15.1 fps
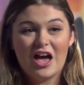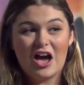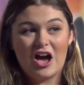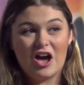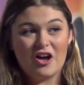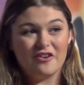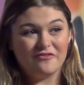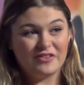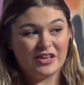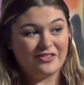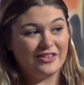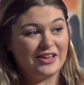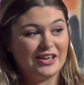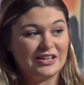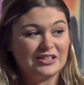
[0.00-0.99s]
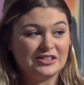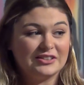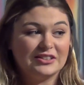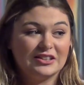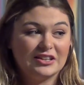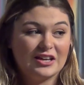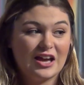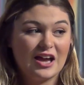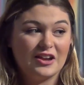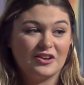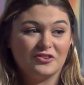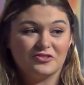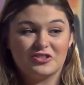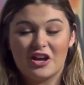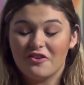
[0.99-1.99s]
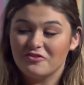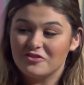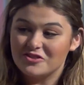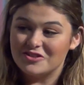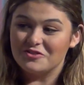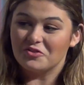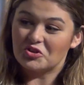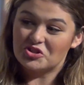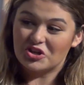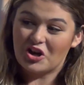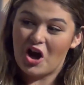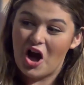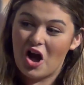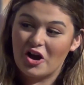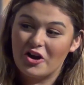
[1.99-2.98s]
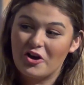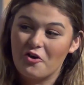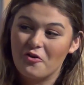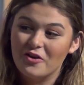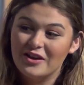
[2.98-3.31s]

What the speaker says: And then I know Jeff is doing Chicago.